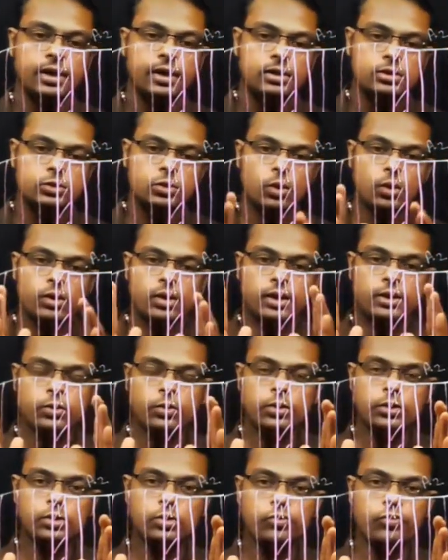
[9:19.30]
So in
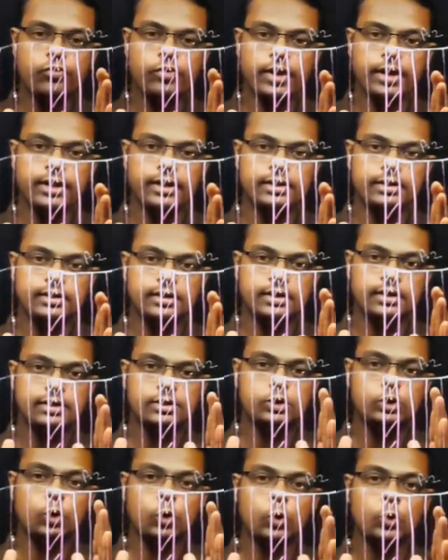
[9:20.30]
order to find
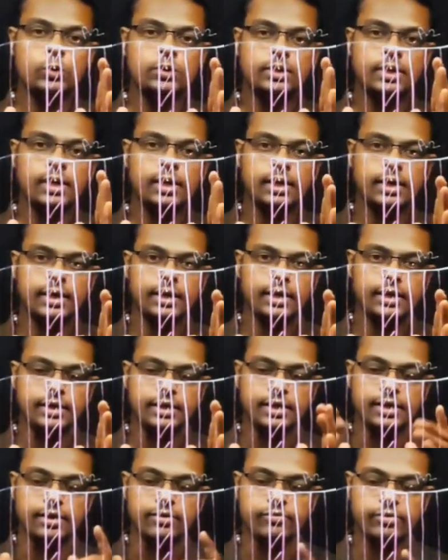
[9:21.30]
the total
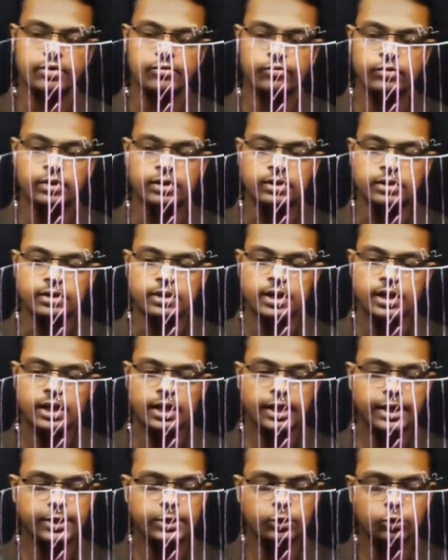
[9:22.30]
area from where?
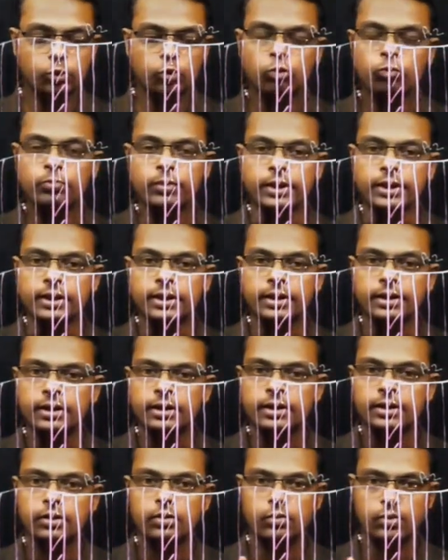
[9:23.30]
A to B,
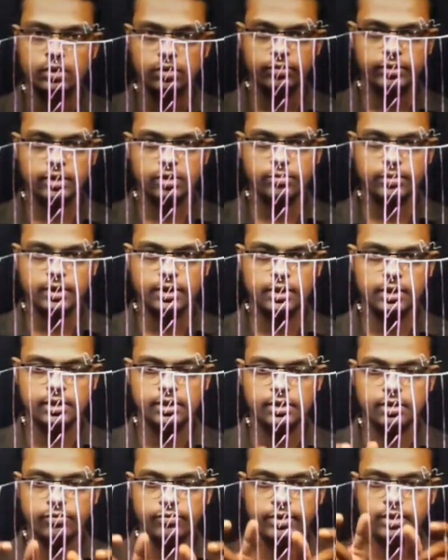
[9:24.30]
what we are making
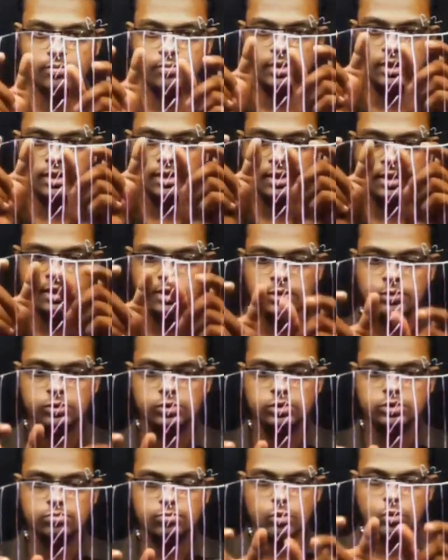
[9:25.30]
here, we are making into
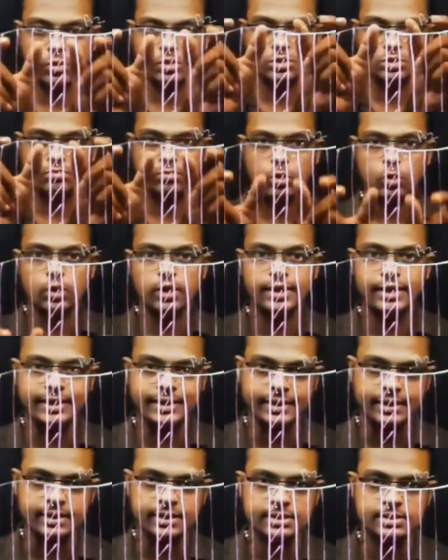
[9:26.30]
small
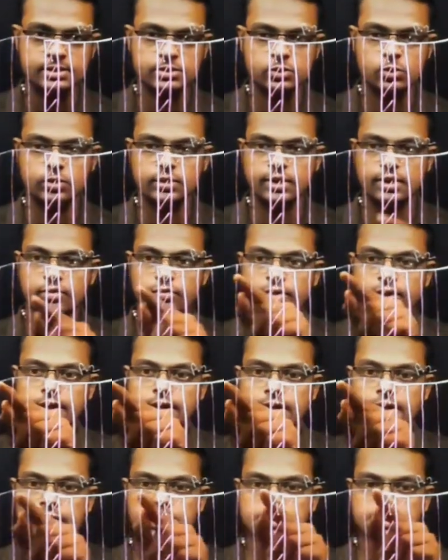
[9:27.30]
areas so that we
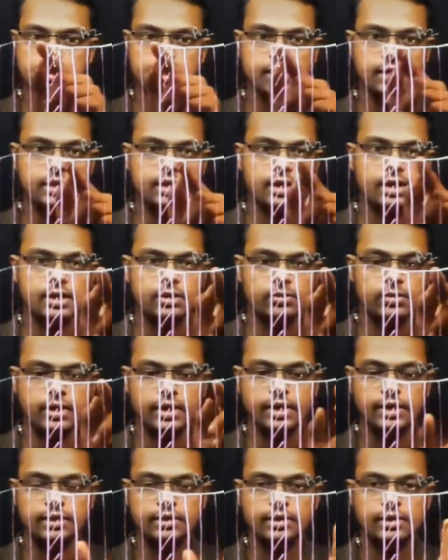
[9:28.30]
can easily
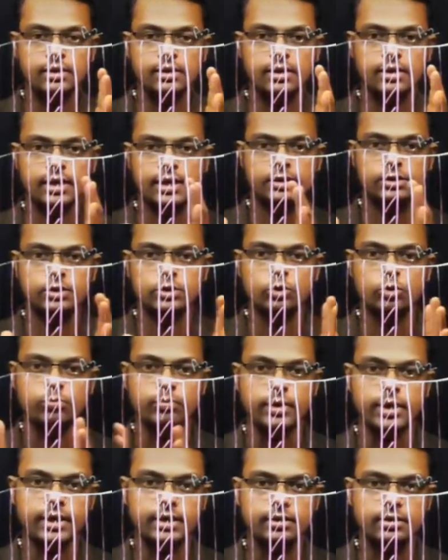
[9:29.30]
calculate the length into
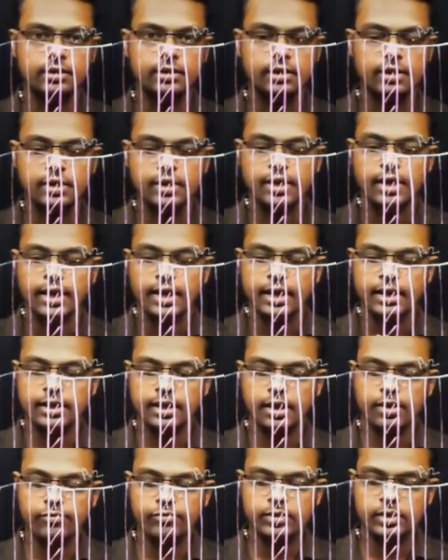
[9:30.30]
breadth. And
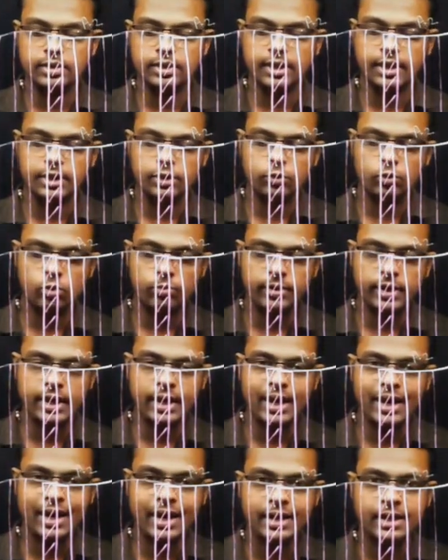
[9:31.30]
after that, you will be
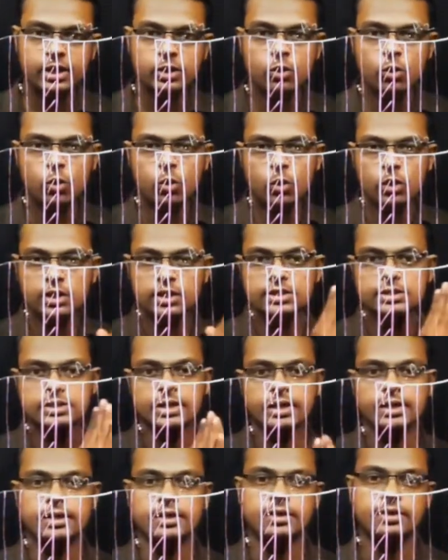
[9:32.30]
adding all this
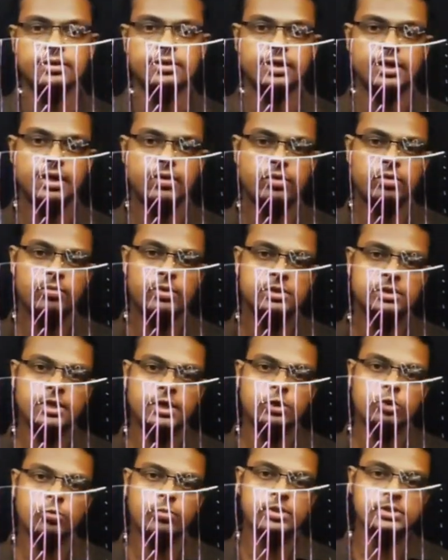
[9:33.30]
area, A1 plus
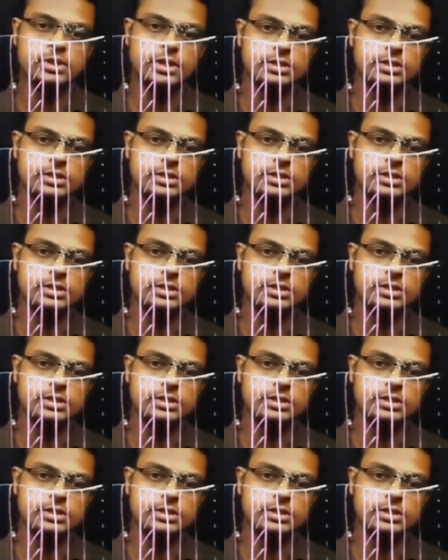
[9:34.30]
A2 plus